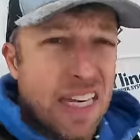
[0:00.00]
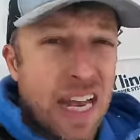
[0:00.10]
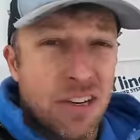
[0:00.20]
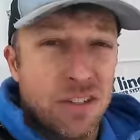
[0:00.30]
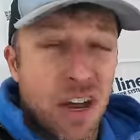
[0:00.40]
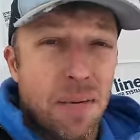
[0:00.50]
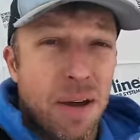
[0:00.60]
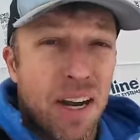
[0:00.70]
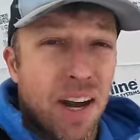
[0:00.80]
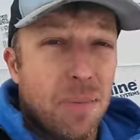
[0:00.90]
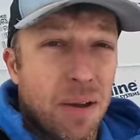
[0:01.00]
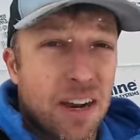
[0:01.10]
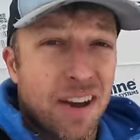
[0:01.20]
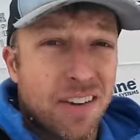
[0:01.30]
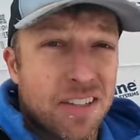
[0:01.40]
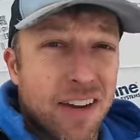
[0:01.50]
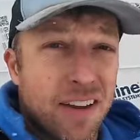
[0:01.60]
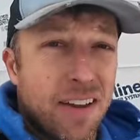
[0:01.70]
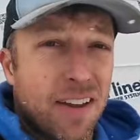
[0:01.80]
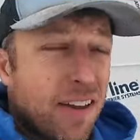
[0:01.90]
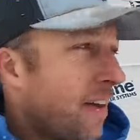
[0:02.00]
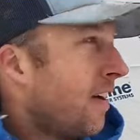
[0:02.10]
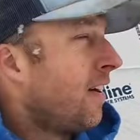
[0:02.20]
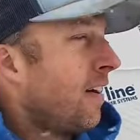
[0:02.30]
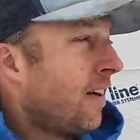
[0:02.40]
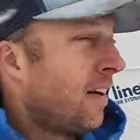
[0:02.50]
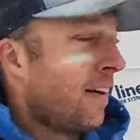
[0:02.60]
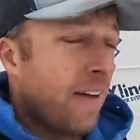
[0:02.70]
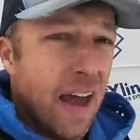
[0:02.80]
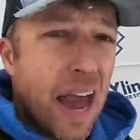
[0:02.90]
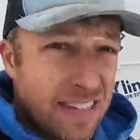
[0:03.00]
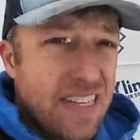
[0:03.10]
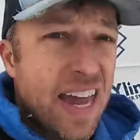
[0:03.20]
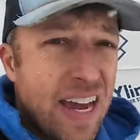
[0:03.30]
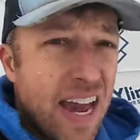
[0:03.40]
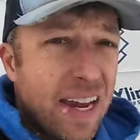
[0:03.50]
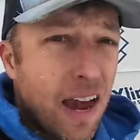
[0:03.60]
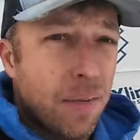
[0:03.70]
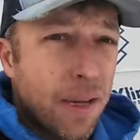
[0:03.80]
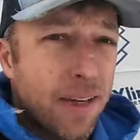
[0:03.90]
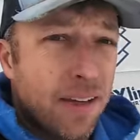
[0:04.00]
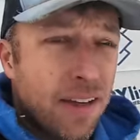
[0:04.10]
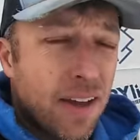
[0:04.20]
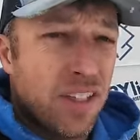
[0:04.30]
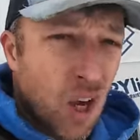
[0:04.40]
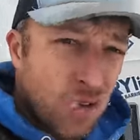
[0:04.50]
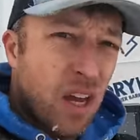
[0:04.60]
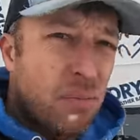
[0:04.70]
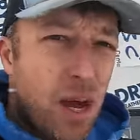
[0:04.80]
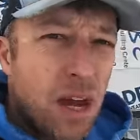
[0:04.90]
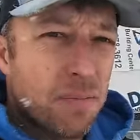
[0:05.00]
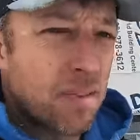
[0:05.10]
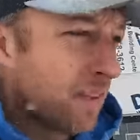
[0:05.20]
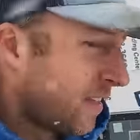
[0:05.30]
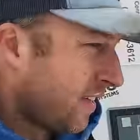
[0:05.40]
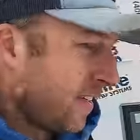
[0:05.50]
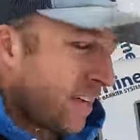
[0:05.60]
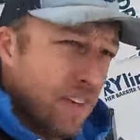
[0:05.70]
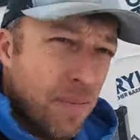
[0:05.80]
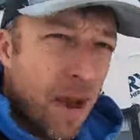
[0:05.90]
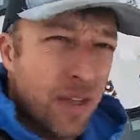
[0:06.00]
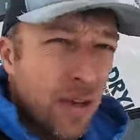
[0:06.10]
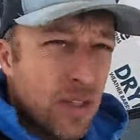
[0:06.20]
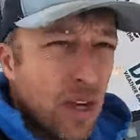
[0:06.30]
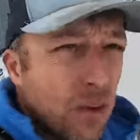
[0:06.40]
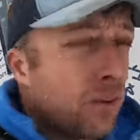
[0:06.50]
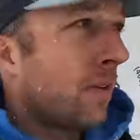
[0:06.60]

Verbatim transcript: teenagers coming in a number of years. I see that day coming. Don't tell mom, because I might do it too.